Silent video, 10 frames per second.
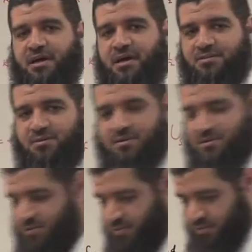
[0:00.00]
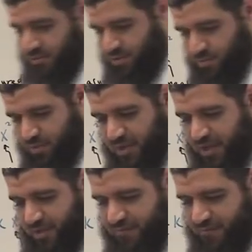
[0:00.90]
And also, we will
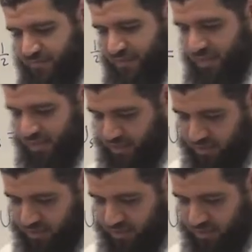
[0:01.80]
have uh,